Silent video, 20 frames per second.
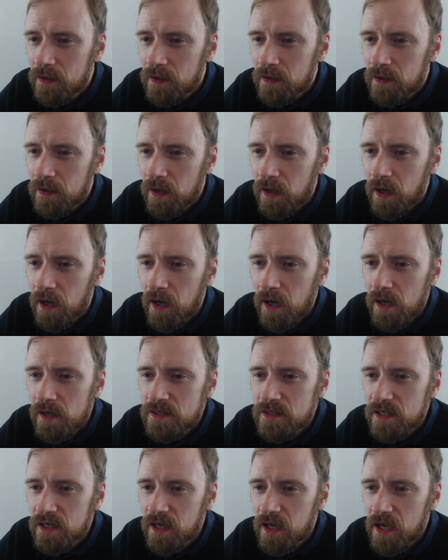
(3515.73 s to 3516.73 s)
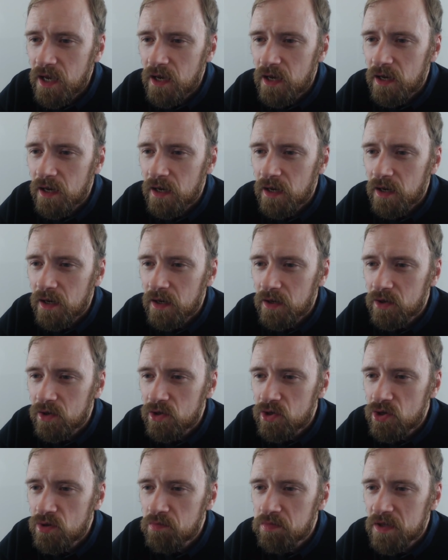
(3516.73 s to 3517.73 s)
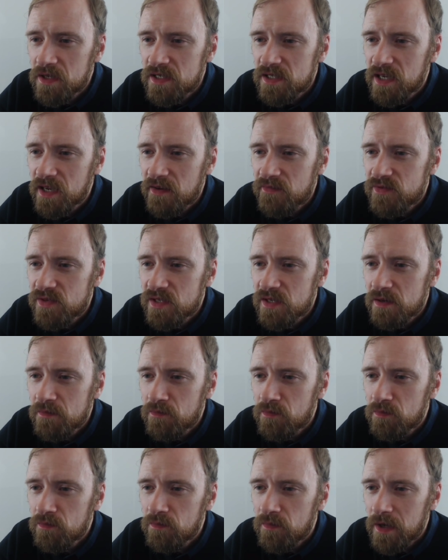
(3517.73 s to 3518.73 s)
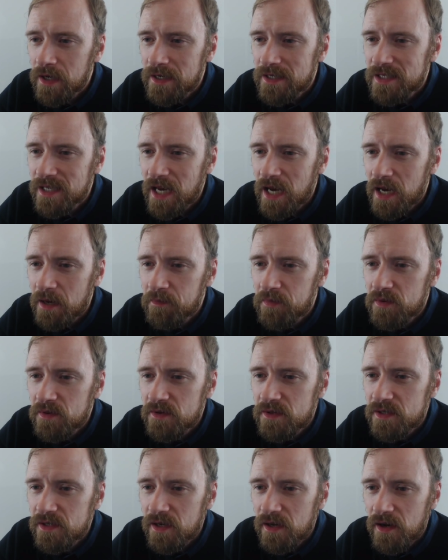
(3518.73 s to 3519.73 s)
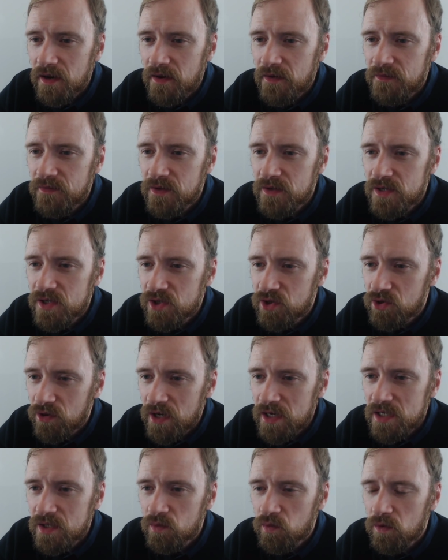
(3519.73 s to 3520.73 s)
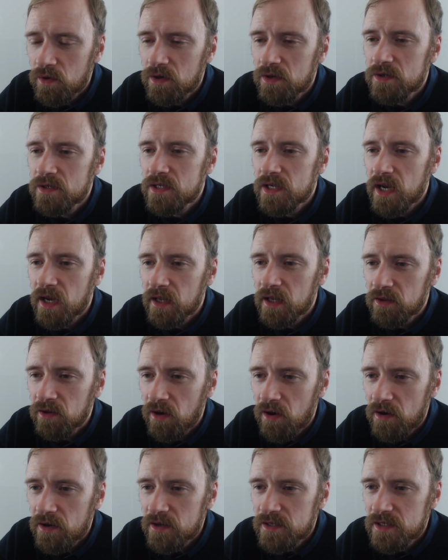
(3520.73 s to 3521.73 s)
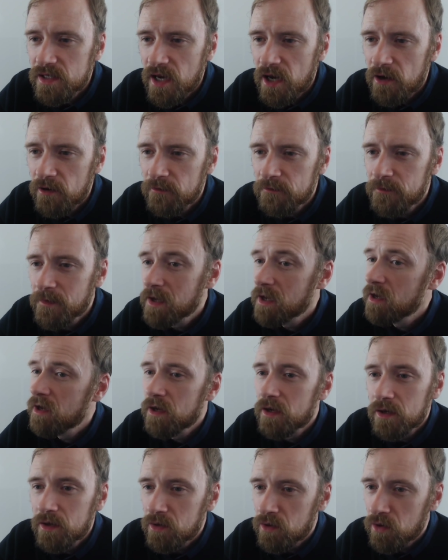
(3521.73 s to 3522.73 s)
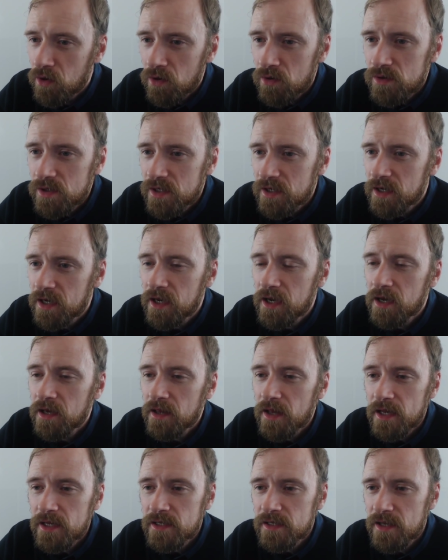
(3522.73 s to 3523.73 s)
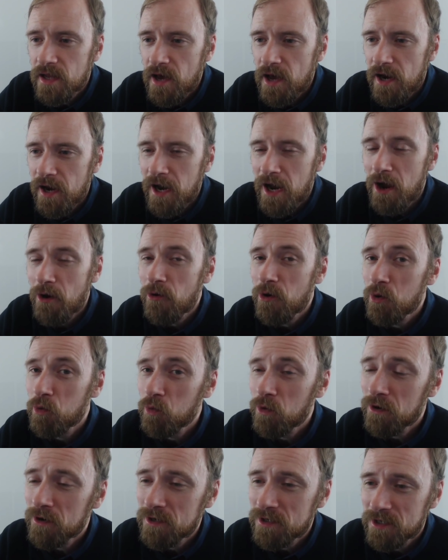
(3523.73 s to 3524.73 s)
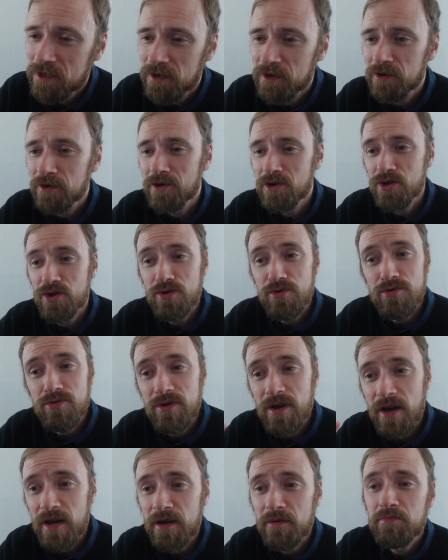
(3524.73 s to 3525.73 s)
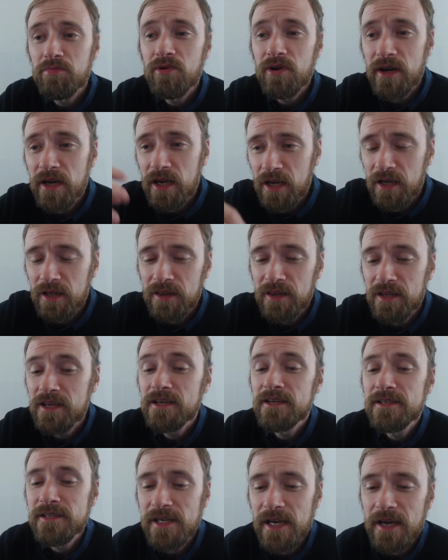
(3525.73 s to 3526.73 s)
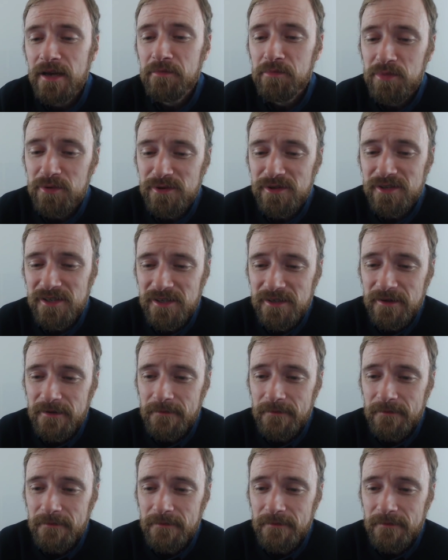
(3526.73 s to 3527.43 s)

Zakia, could you please give some examples of the stress words and long sound? No, Zakia, that's not how it works here. You got to bring in the examples.